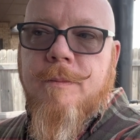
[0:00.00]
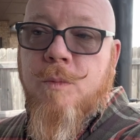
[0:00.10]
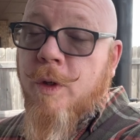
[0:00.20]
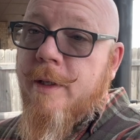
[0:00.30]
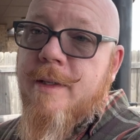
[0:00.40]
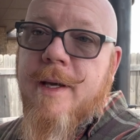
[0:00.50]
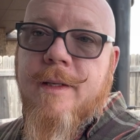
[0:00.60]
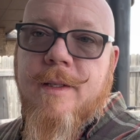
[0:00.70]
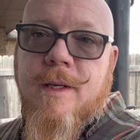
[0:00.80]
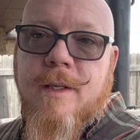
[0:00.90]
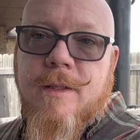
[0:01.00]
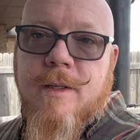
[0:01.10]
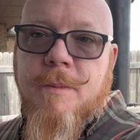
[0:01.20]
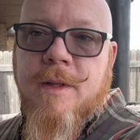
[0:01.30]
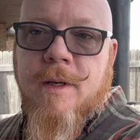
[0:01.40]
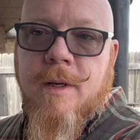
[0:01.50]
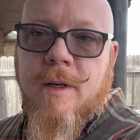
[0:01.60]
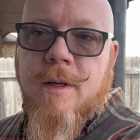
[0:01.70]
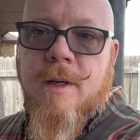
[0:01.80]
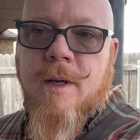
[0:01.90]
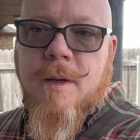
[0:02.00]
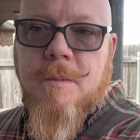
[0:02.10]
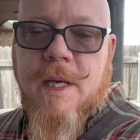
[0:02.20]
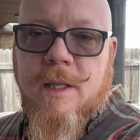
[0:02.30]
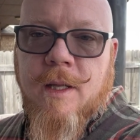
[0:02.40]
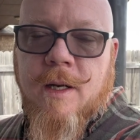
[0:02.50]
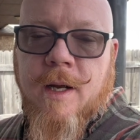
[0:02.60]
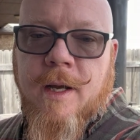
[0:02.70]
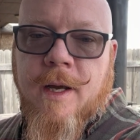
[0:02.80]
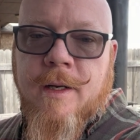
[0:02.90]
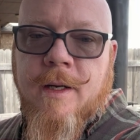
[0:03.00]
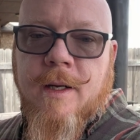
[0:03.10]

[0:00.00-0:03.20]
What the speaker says: really tasty. Some of the meat that I had